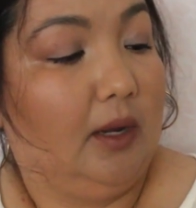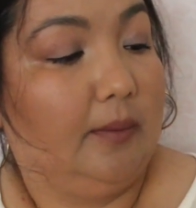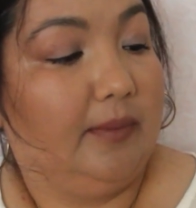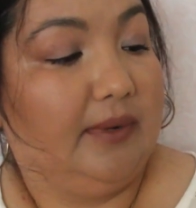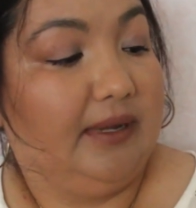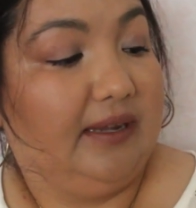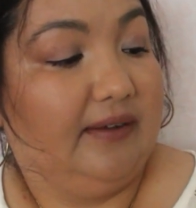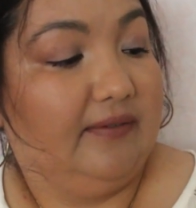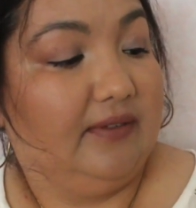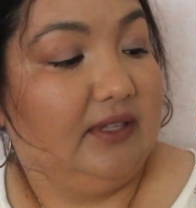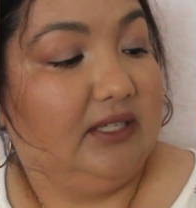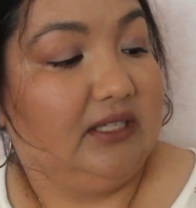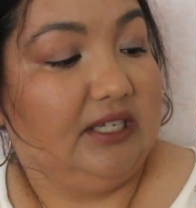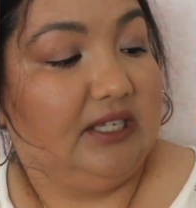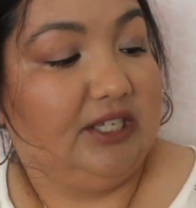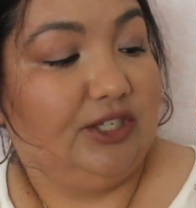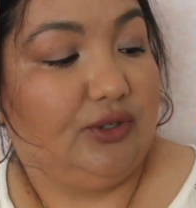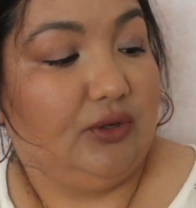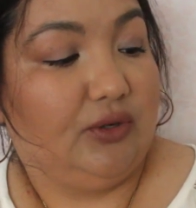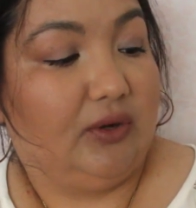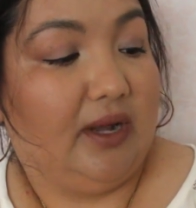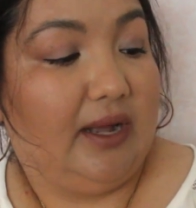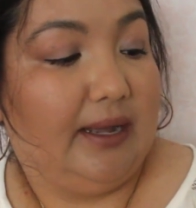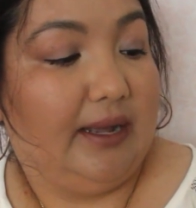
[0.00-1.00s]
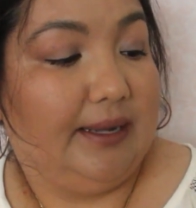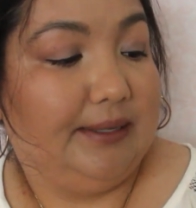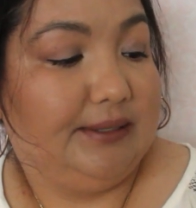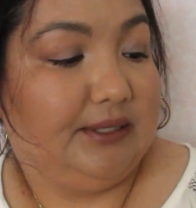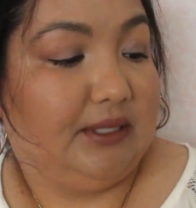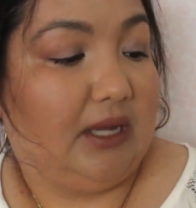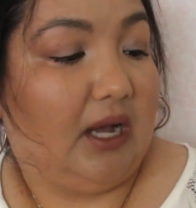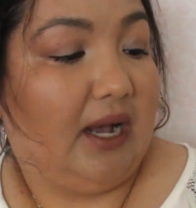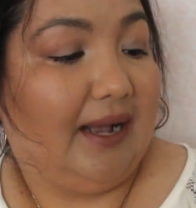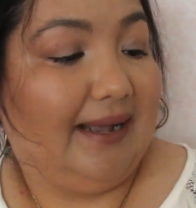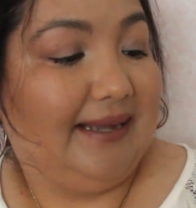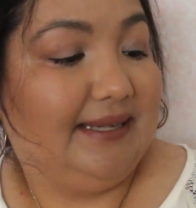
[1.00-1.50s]
Let me give this a try.
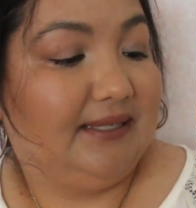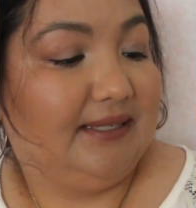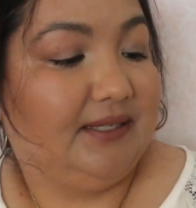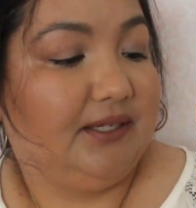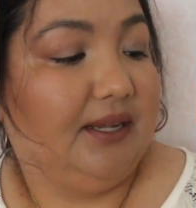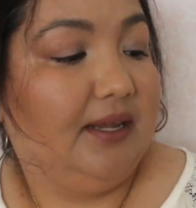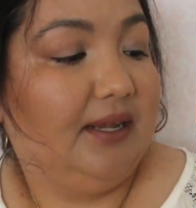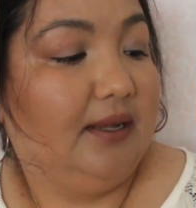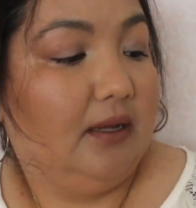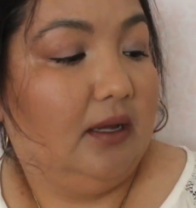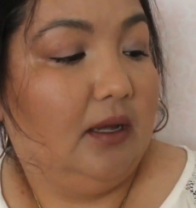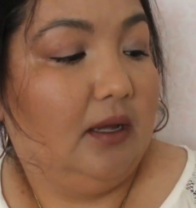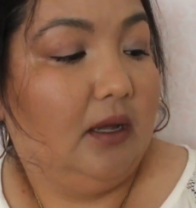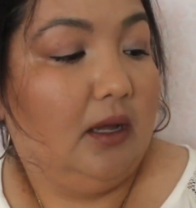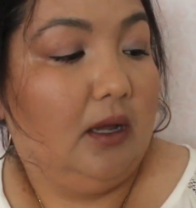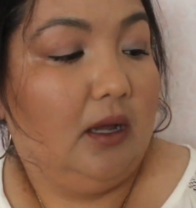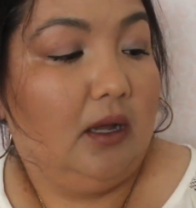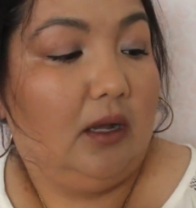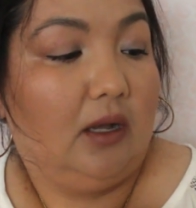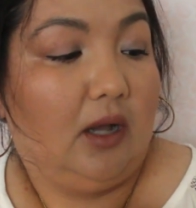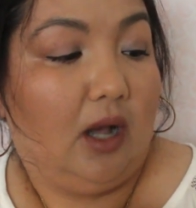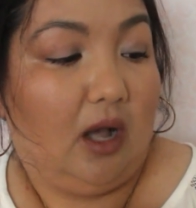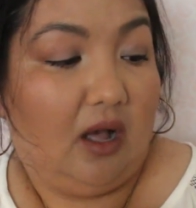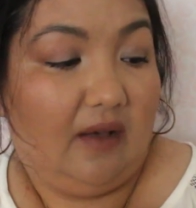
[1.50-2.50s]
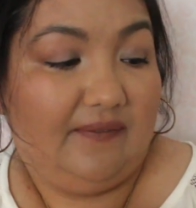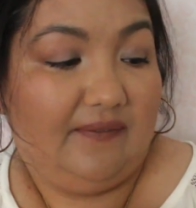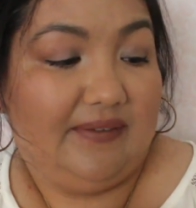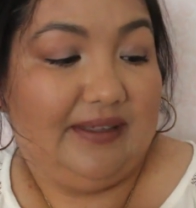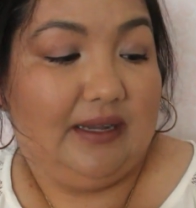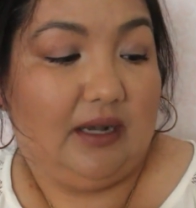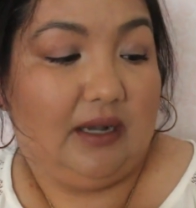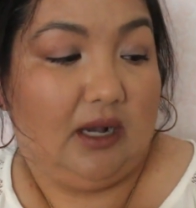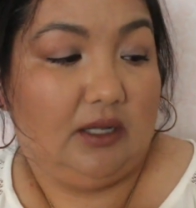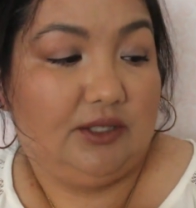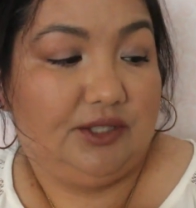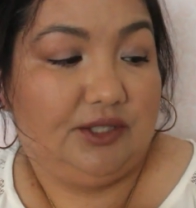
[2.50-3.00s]
It's iced
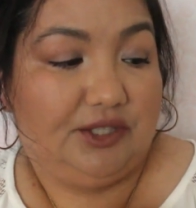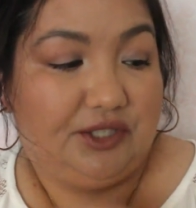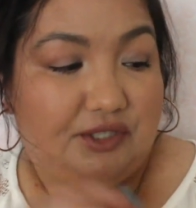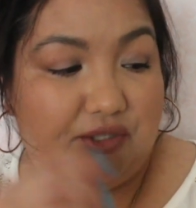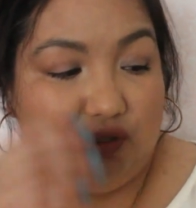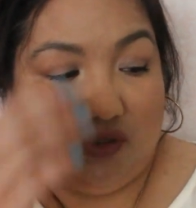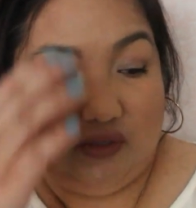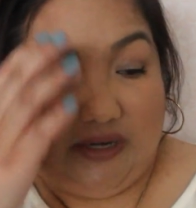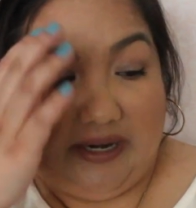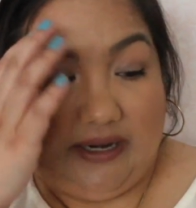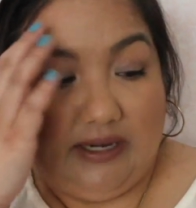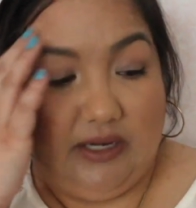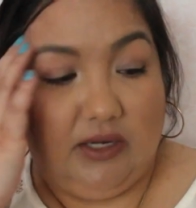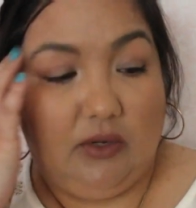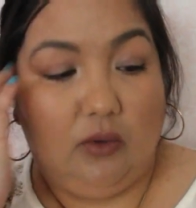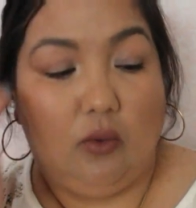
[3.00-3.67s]
coffee concentrate,